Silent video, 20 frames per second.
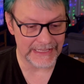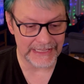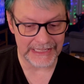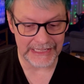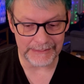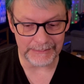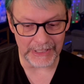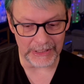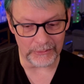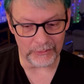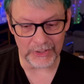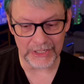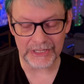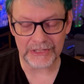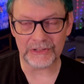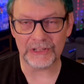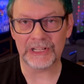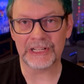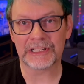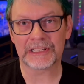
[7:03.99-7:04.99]
And by 1
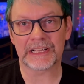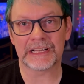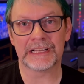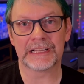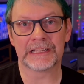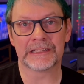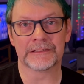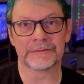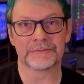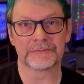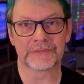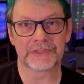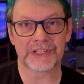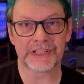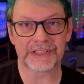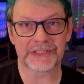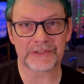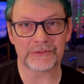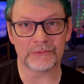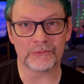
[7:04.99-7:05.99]
o'clock, I am
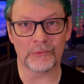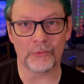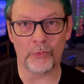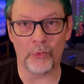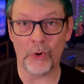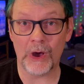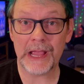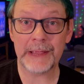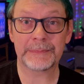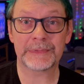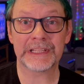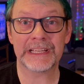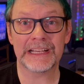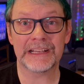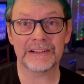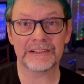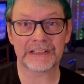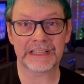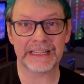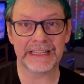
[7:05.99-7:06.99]
just wiped
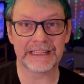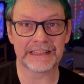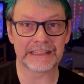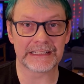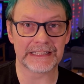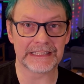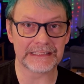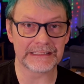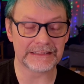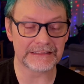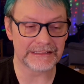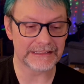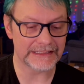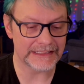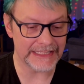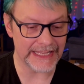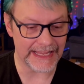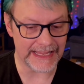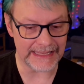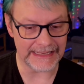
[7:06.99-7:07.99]
out, and I
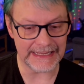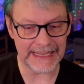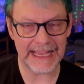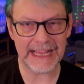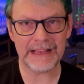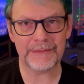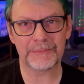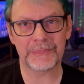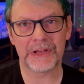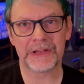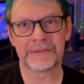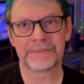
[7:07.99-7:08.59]
take a nap